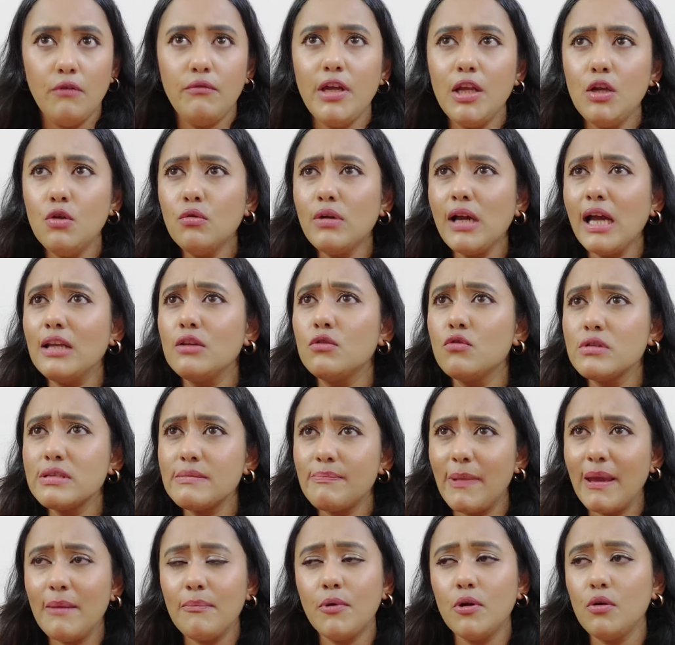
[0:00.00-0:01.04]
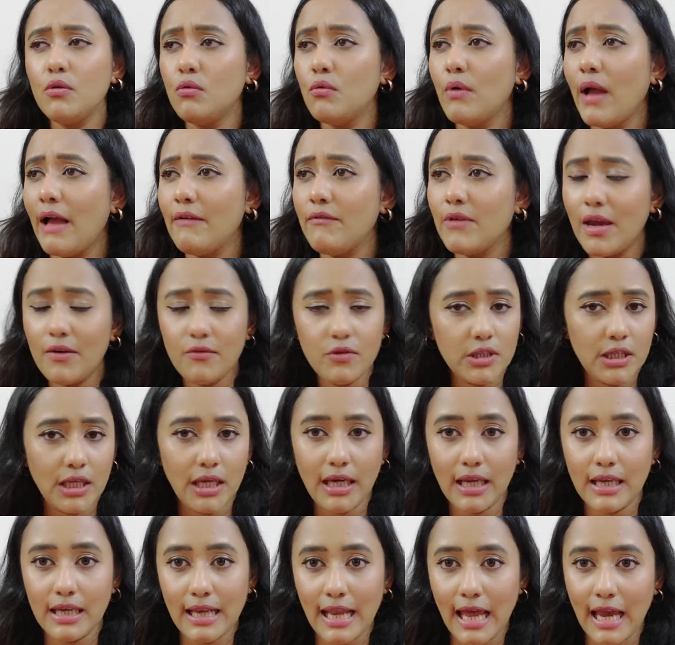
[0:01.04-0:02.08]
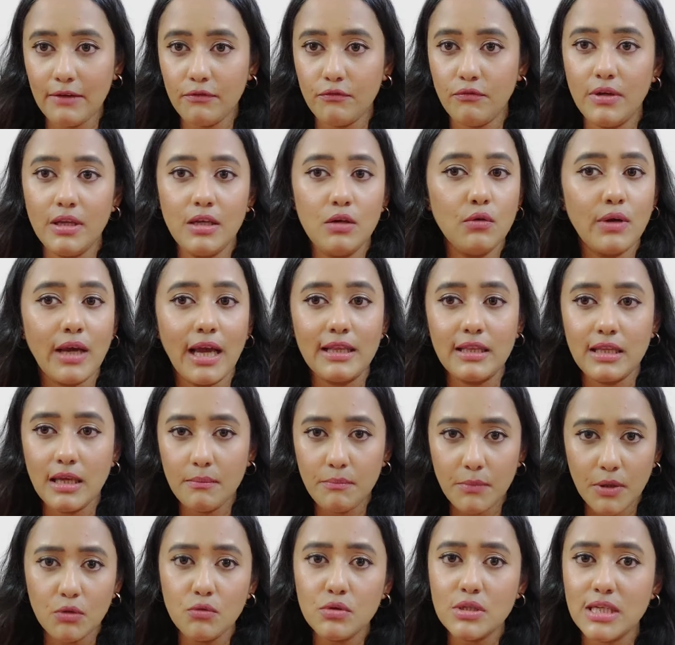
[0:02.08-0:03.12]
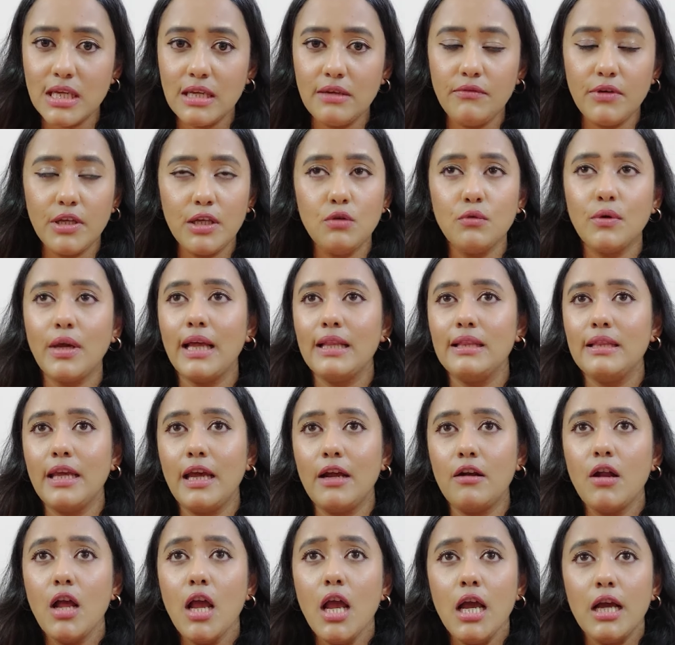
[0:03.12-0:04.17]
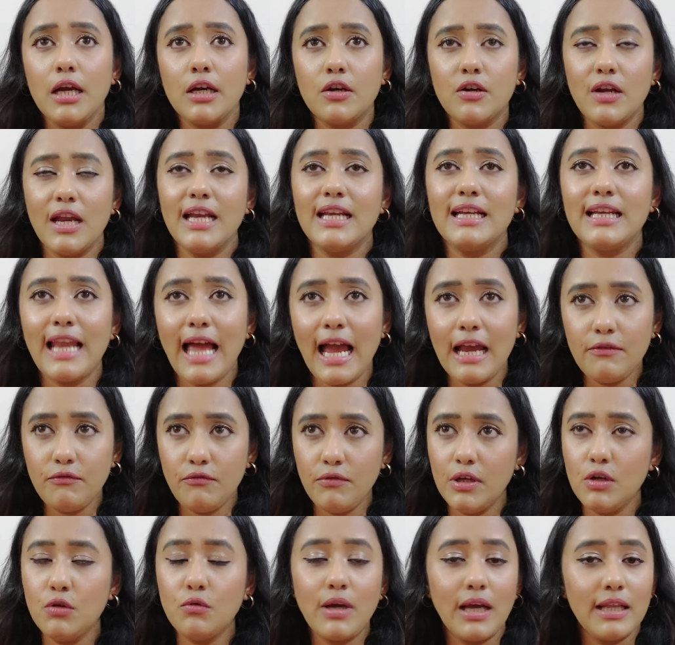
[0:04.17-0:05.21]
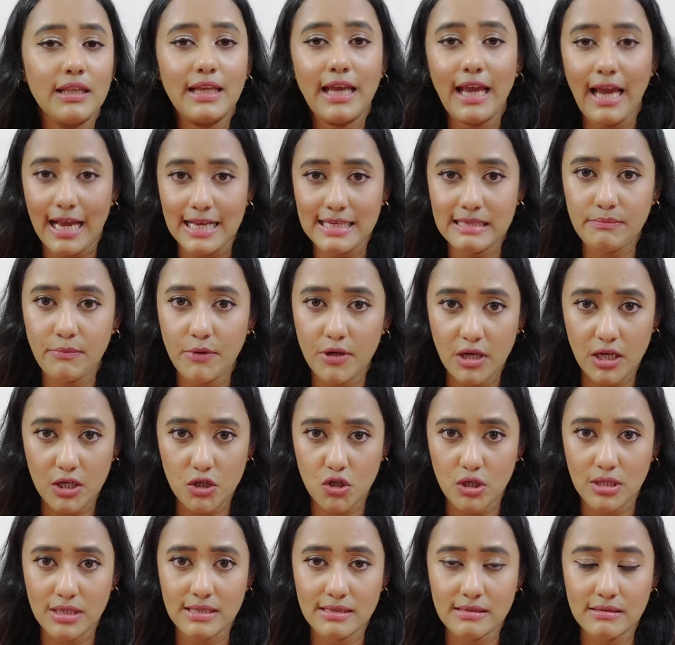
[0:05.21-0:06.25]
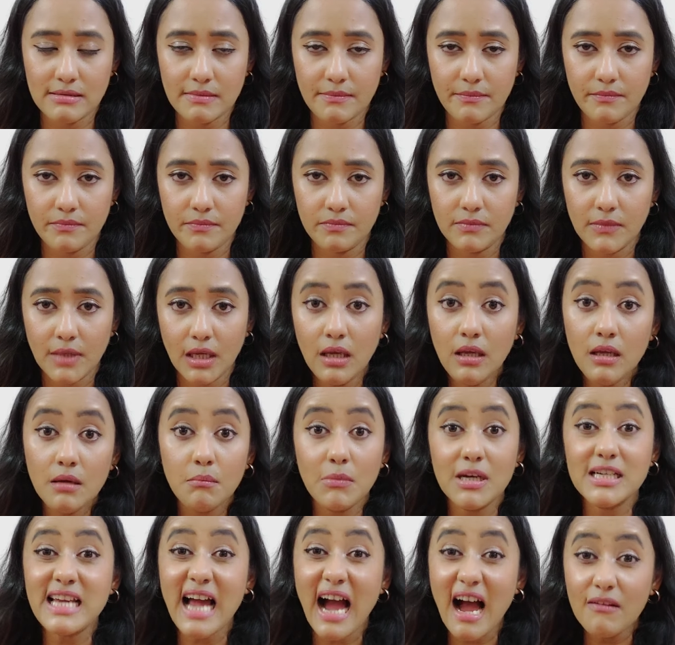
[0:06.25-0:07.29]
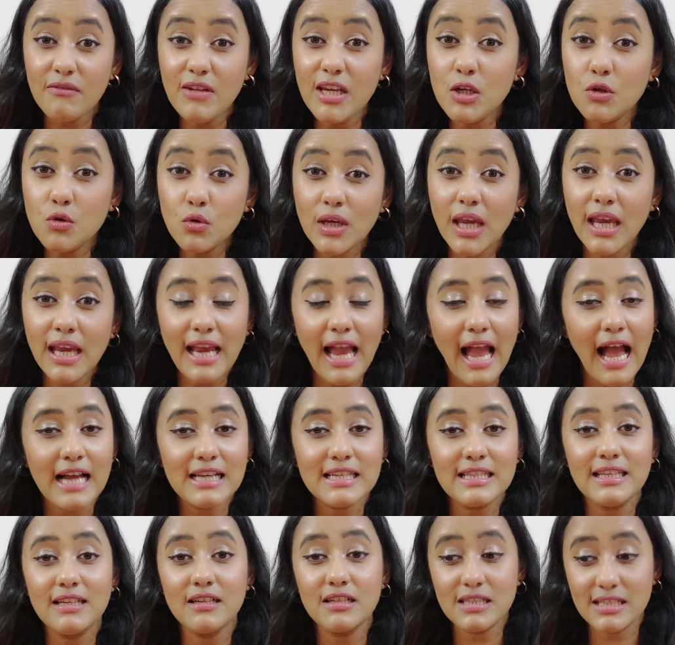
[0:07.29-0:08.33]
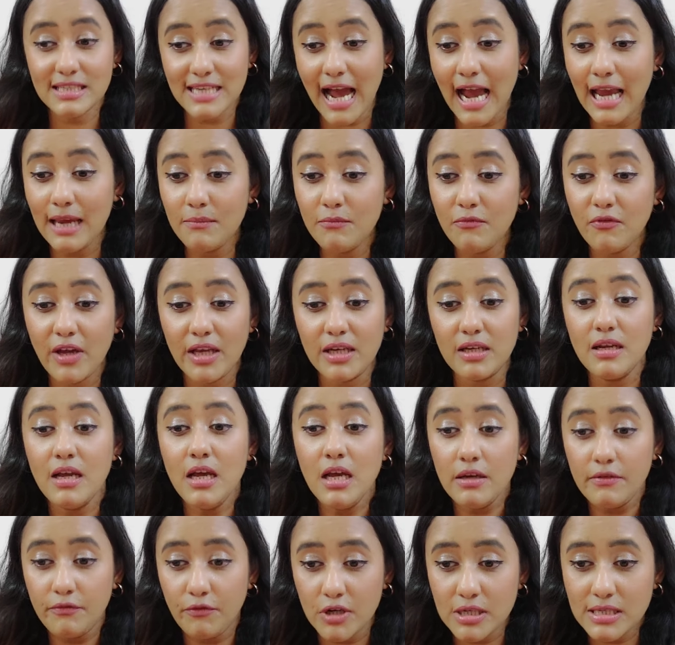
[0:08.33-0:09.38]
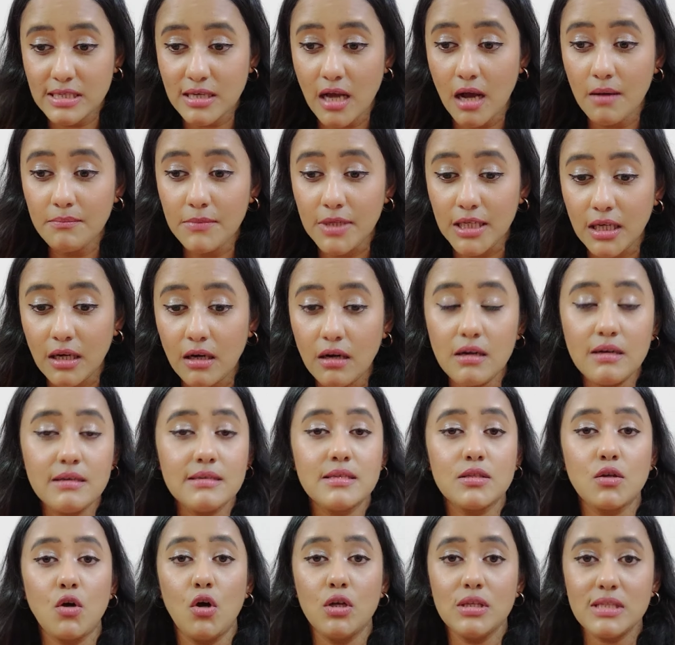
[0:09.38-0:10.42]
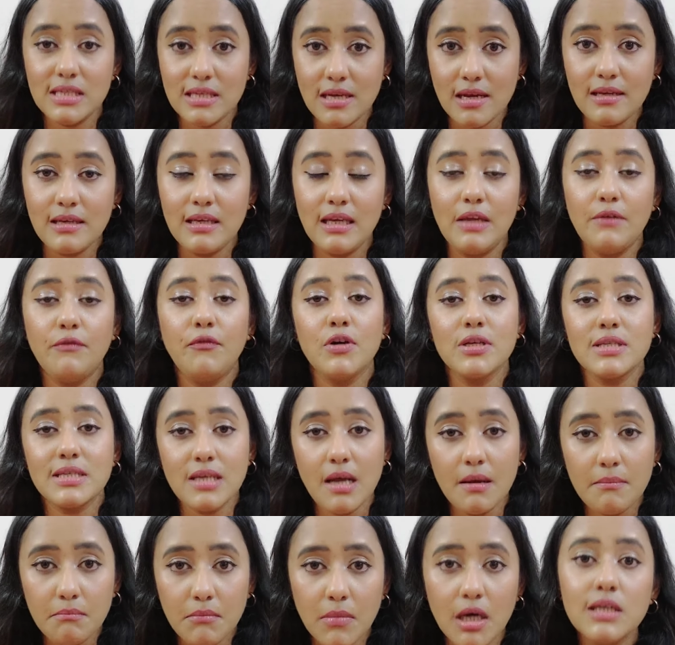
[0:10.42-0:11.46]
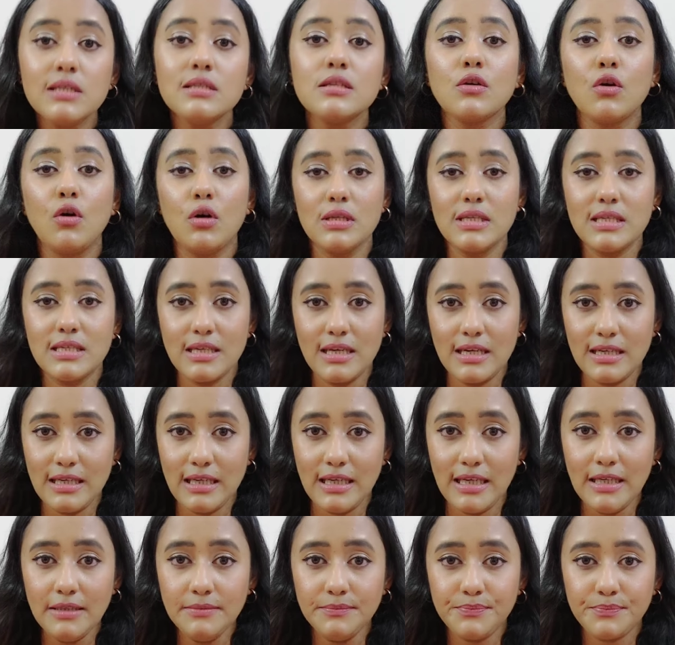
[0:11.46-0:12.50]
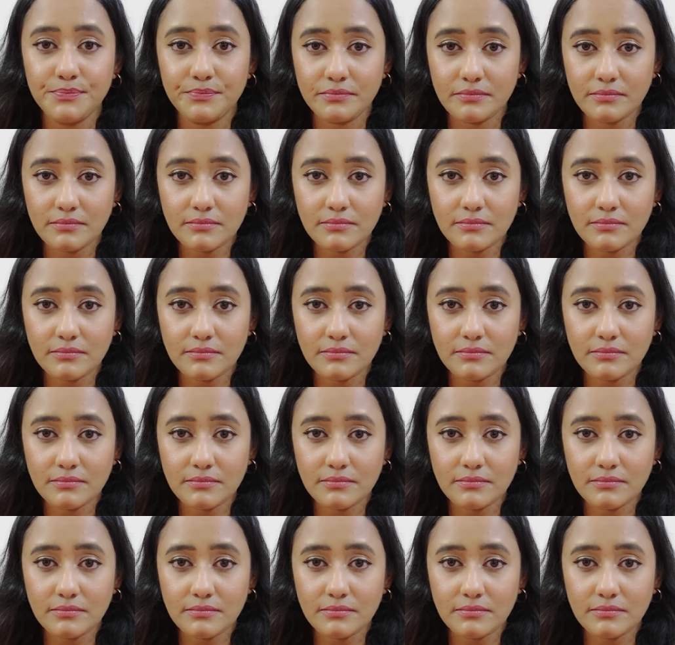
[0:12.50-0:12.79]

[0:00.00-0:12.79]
We look at those people who have everything in life, we look at their beauty, we look at their great life, we look at their aspirations. But are we looking at the time when for some years constantly, for some months constantly,